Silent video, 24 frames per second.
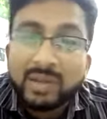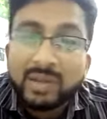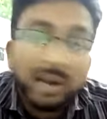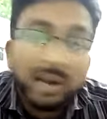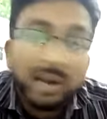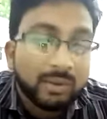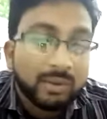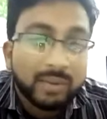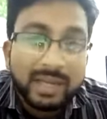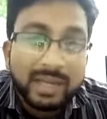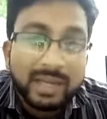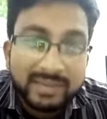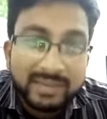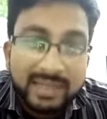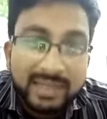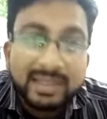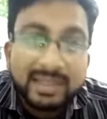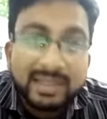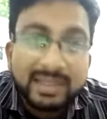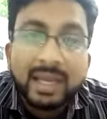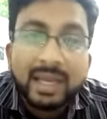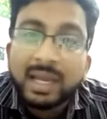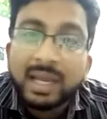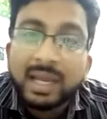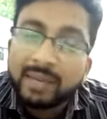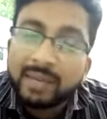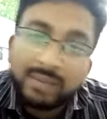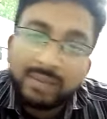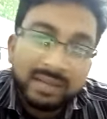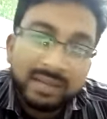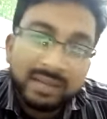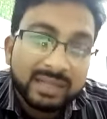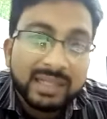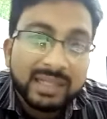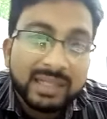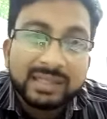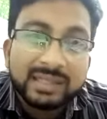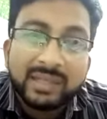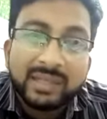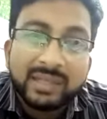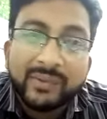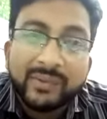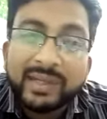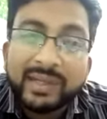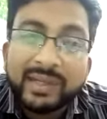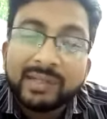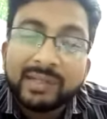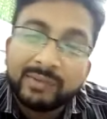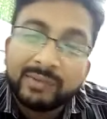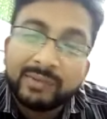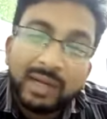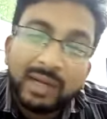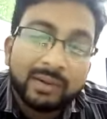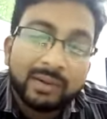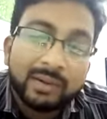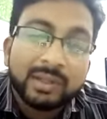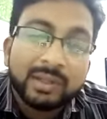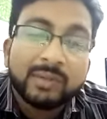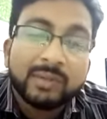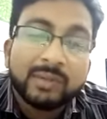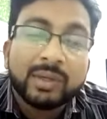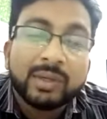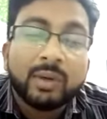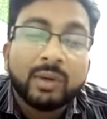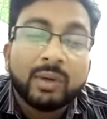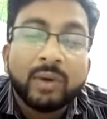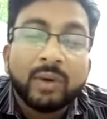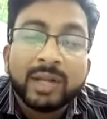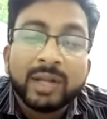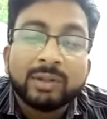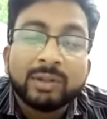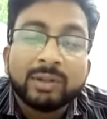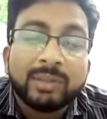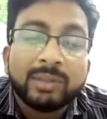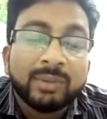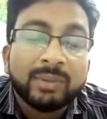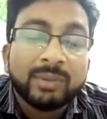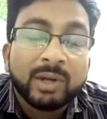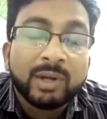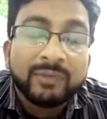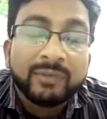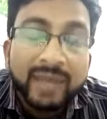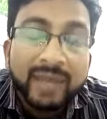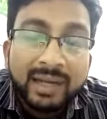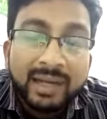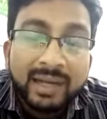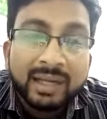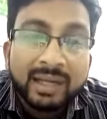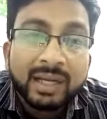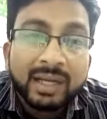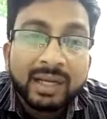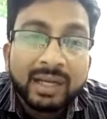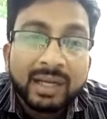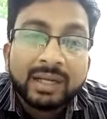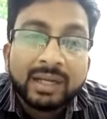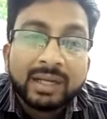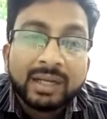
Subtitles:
We have to assess, but that is different. We have to give according to the body weight.